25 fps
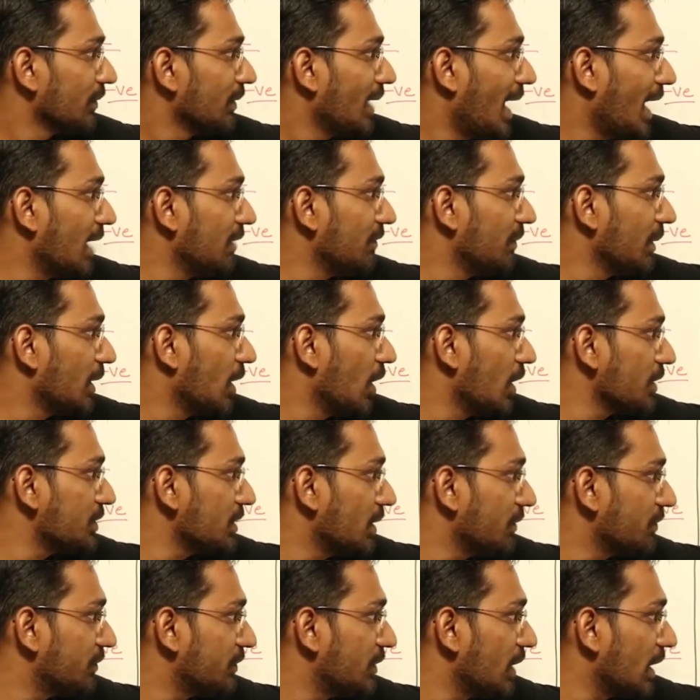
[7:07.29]
and because
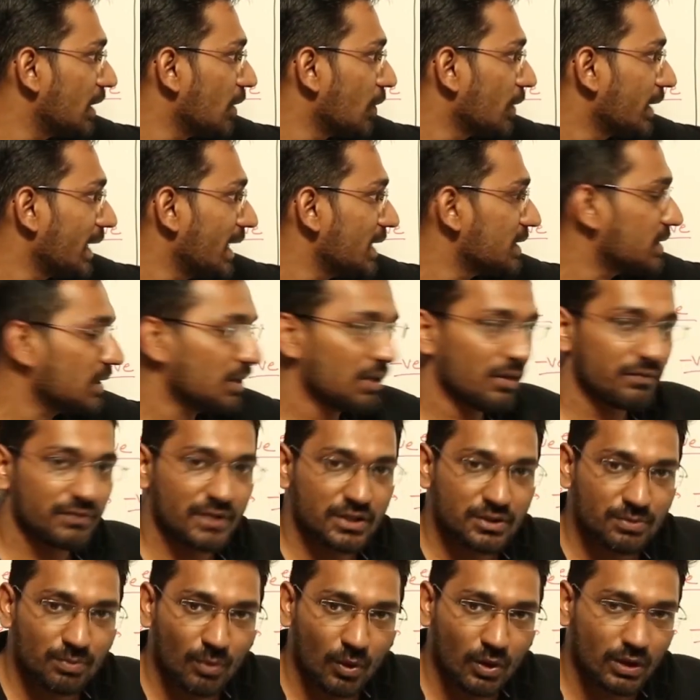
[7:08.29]
of the rotation of
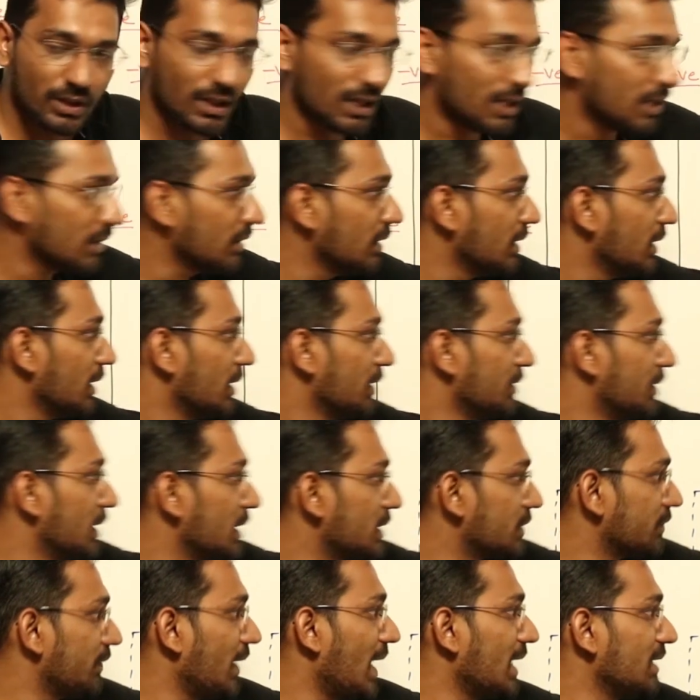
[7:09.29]
this motor
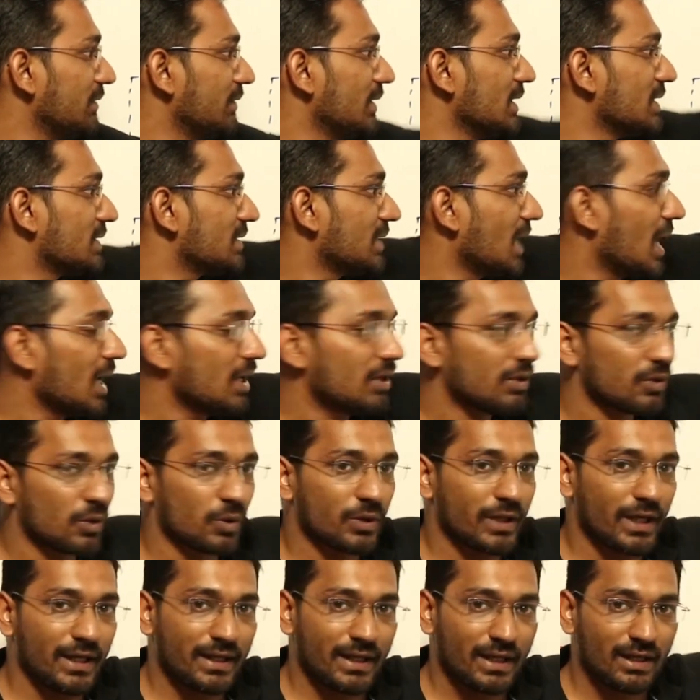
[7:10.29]
this fan will start
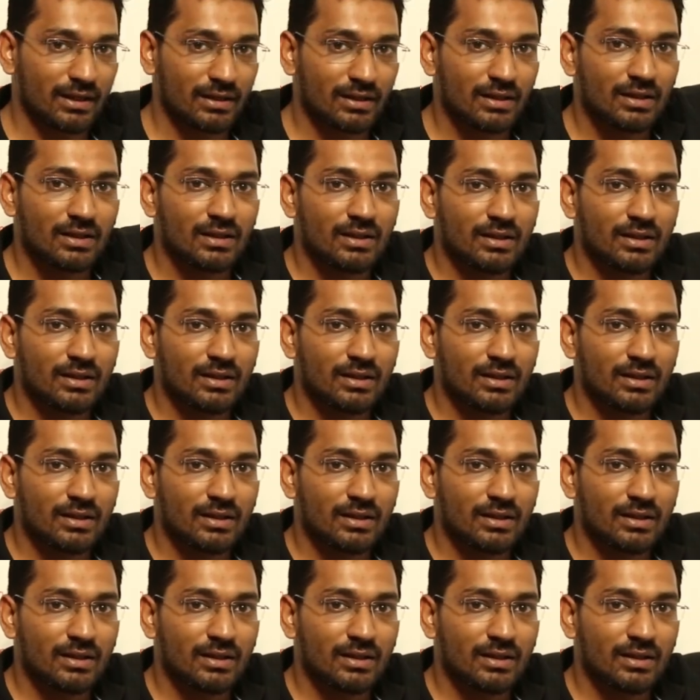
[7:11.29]
rotating.